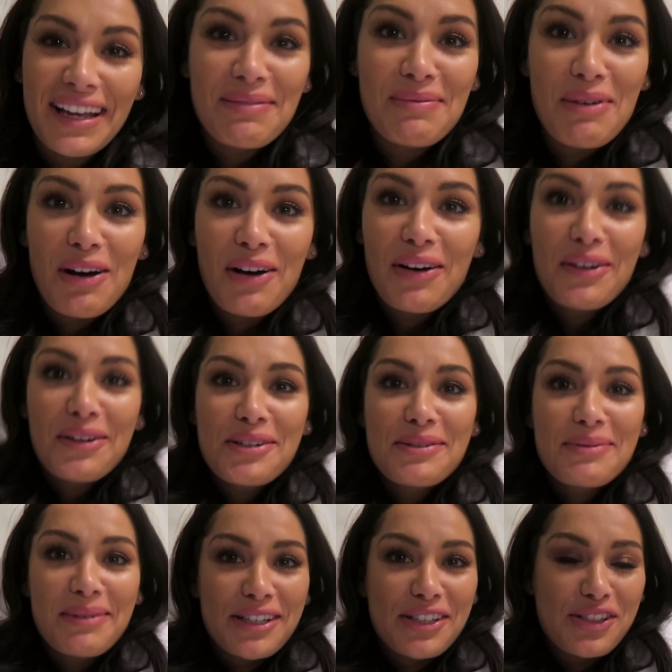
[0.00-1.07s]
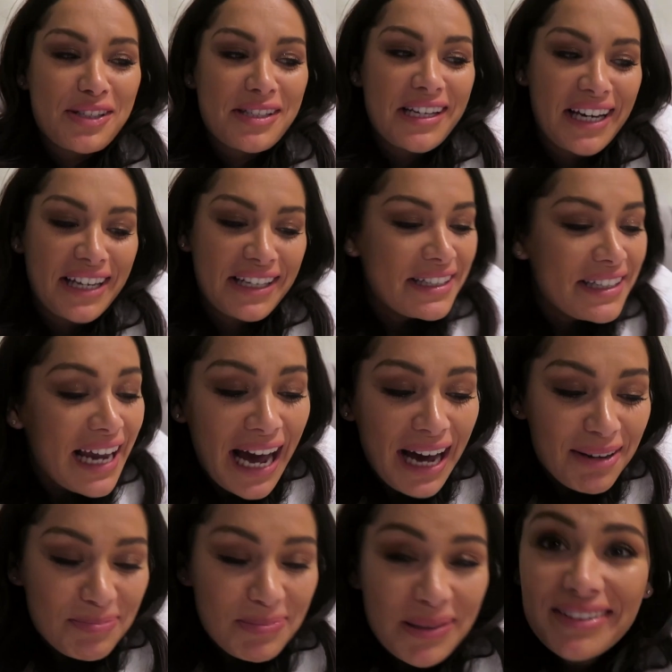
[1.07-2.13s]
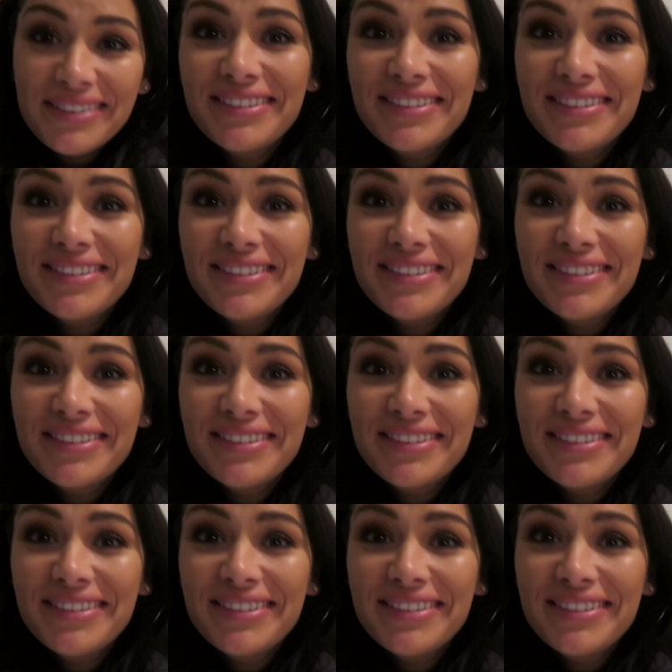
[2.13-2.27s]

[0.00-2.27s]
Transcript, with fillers: i am home. I just had a nap